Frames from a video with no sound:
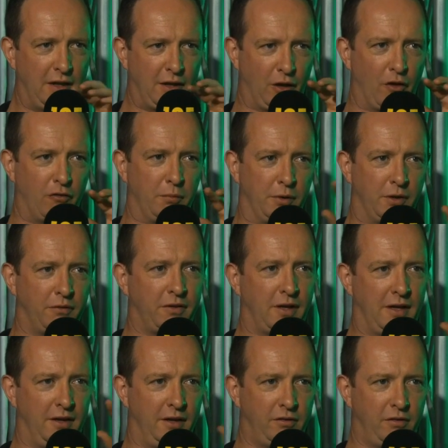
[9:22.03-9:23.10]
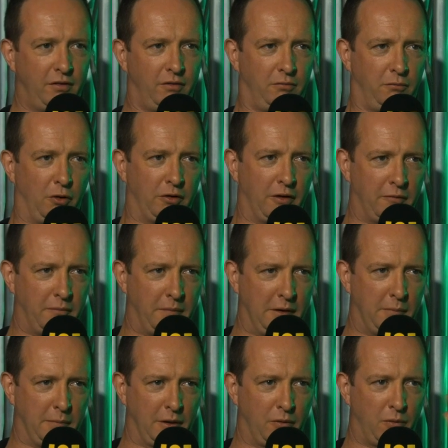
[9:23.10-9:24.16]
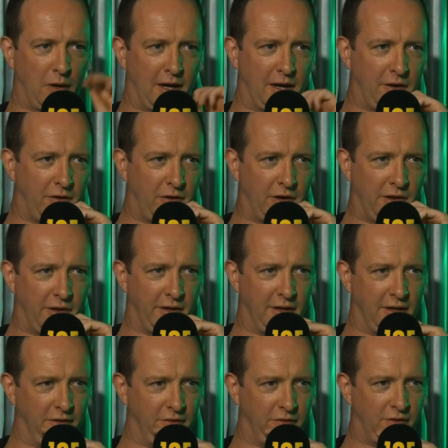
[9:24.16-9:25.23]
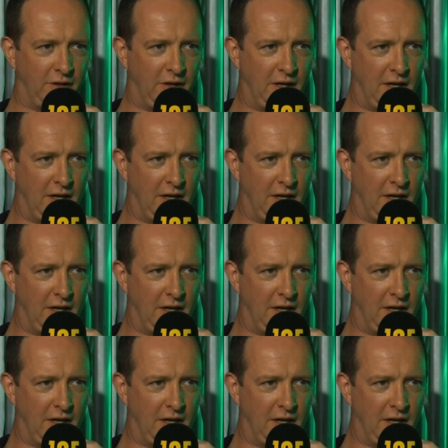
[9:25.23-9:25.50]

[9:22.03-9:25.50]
the government have said this is you know they've been a bit quieter on things.